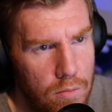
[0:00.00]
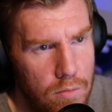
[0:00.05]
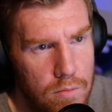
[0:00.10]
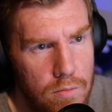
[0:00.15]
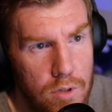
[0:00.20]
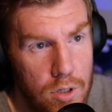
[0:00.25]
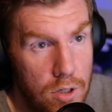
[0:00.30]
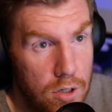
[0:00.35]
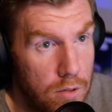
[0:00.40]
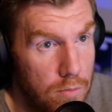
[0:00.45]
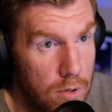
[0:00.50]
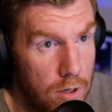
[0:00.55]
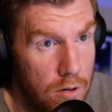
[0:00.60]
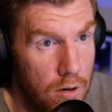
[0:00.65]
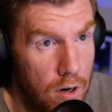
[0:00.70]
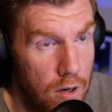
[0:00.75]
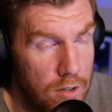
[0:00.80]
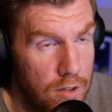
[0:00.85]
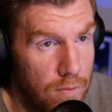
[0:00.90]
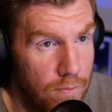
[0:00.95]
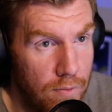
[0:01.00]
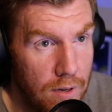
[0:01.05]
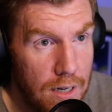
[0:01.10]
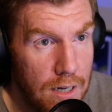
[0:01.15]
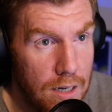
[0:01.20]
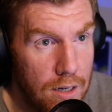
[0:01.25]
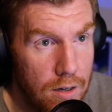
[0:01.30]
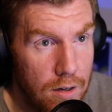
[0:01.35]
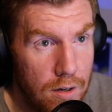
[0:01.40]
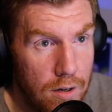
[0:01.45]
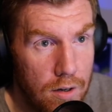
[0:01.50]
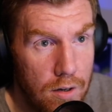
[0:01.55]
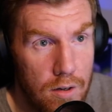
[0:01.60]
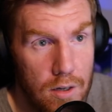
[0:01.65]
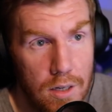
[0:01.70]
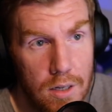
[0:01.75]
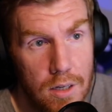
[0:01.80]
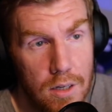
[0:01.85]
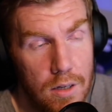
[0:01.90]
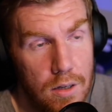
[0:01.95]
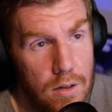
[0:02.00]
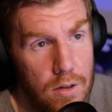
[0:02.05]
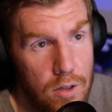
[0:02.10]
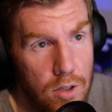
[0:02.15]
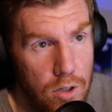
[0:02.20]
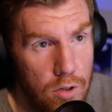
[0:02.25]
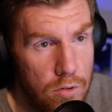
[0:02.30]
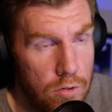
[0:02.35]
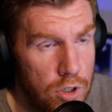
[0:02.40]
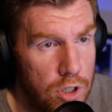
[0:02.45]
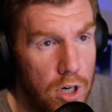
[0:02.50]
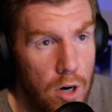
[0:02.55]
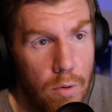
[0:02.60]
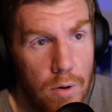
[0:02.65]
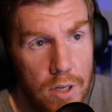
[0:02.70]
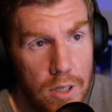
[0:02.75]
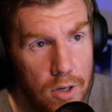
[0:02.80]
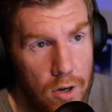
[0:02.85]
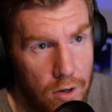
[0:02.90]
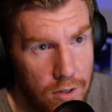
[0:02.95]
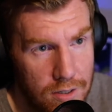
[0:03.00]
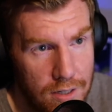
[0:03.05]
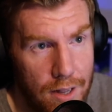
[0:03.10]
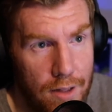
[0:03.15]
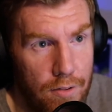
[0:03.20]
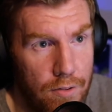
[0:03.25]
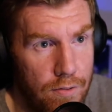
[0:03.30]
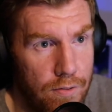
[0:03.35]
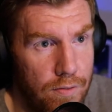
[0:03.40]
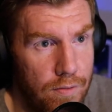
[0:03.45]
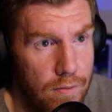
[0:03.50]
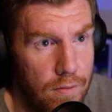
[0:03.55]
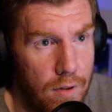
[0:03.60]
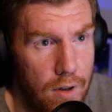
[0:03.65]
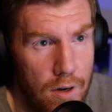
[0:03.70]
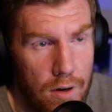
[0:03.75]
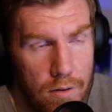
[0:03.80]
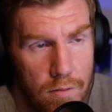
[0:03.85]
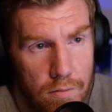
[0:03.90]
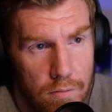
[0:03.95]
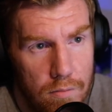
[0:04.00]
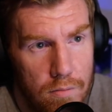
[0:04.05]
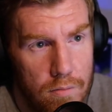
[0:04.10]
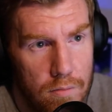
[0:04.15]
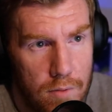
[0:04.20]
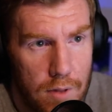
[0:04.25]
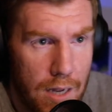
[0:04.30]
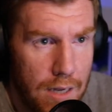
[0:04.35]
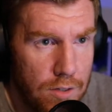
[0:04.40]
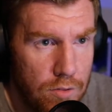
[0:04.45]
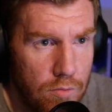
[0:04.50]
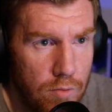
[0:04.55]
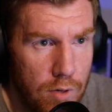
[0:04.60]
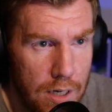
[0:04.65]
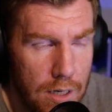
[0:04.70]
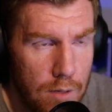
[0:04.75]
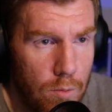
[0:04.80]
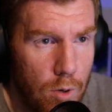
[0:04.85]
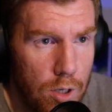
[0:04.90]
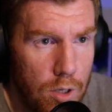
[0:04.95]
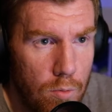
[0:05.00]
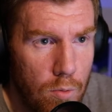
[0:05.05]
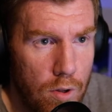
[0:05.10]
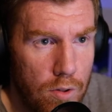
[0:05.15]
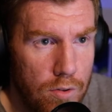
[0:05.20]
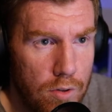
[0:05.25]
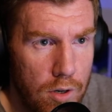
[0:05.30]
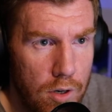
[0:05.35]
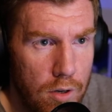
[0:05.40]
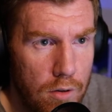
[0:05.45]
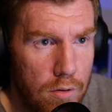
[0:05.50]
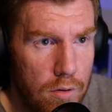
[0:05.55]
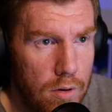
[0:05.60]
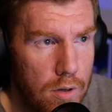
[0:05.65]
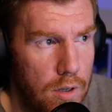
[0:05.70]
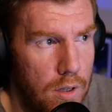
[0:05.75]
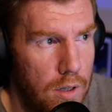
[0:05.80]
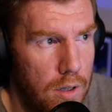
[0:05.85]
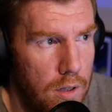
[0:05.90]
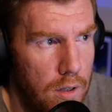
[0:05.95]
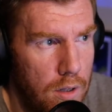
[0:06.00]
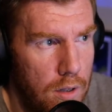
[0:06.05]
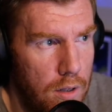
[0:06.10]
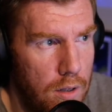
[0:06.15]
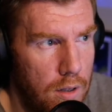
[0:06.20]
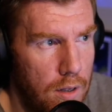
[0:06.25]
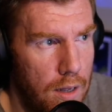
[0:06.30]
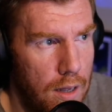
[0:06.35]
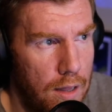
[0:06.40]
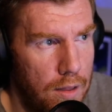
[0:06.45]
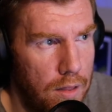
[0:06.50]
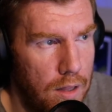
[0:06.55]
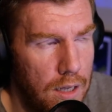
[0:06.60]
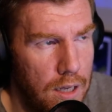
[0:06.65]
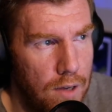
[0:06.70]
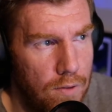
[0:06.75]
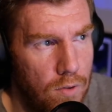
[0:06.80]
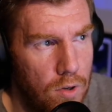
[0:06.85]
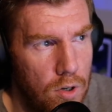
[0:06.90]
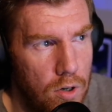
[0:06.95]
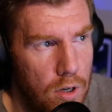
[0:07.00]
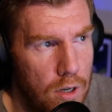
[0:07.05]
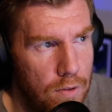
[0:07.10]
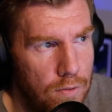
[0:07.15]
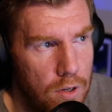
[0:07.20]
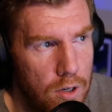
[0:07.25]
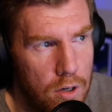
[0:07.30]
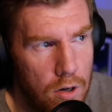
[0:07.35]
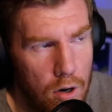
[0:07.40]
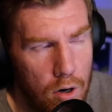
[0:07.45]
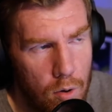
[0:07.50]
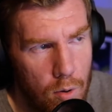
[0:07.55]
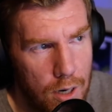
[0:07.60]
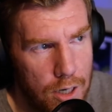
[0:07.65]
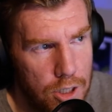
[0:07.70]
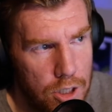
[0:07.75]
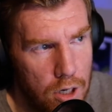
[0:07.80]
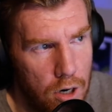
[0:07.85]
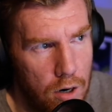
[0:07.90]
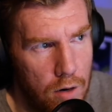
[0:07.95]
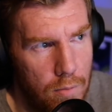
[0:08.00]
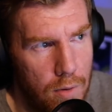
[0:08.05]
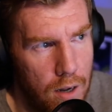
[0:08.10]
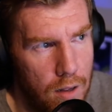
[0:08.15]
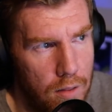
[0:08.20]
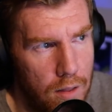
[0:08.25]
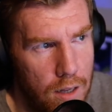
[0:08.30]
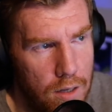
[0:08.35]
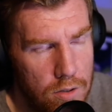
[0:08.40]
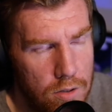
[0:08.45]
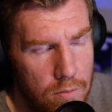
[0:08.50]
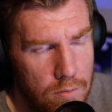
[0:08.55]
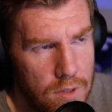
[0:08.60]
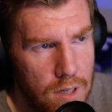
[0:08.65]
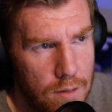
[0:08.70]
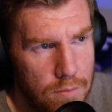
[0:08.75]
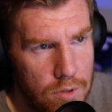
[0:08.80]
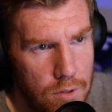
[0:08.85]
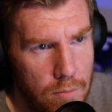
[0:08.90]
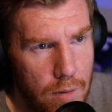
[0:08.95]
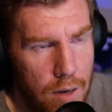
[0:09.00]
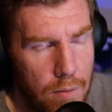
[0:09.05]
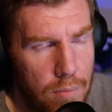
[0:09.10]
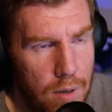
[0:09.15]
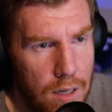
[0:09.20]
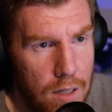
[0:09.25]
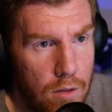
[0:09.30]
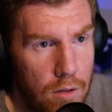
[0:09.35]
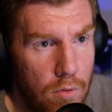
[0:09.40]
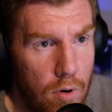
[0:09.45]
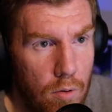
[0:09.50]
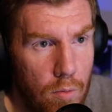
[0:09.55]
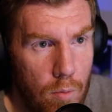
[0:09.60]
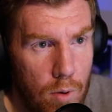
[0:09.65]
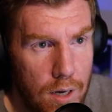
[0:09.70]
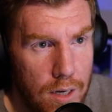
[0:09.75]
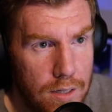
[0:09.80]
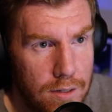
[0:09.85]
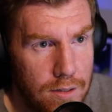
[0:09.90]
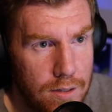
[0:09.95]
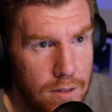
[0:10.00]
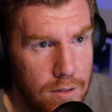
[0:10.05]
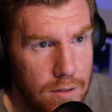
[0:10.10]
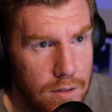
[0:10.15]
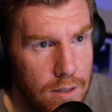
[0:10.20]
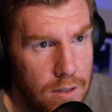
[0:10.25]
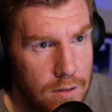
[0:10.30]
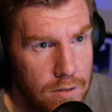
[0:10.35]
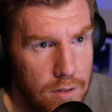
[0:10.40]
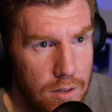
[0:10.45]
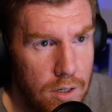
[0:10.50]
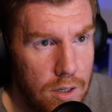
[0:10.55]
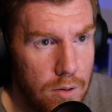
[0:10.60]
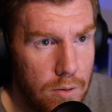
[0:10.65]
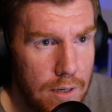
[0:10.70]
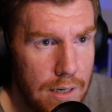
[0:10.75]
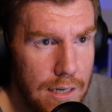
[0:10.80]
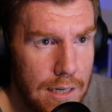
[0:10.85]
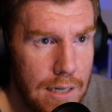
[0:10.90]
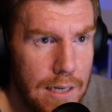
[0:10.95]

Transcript: you come across on video. You're showing yourself, and that's really what you want to do. I think if you're not quite sure about that, sometimes you might pick the wrong way to do it.